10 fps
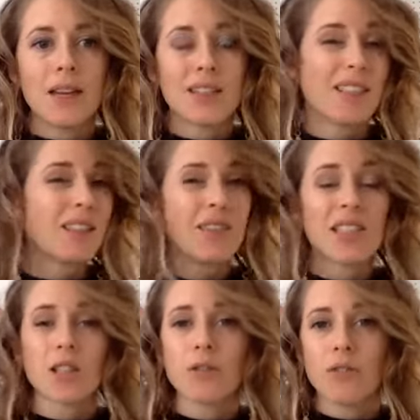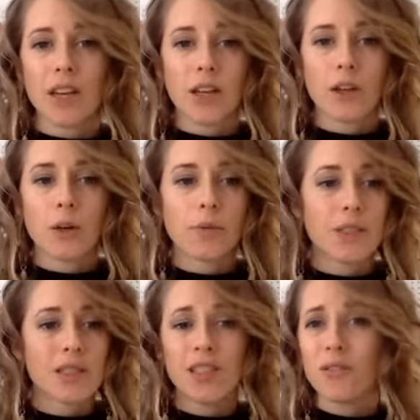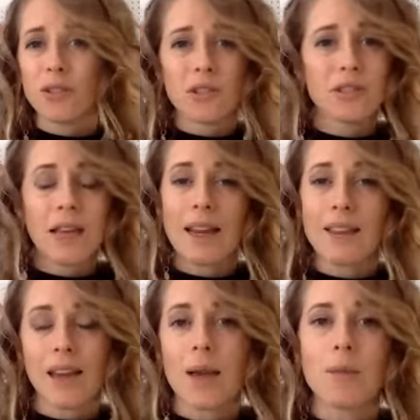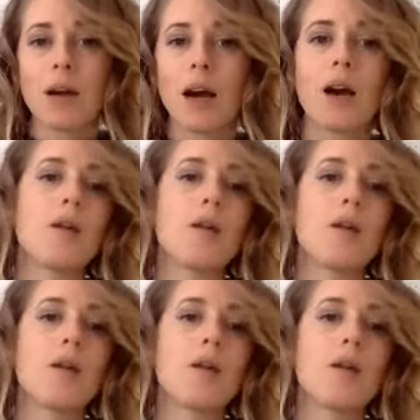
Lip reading: seeing if they still fit you, seeing if you still like them.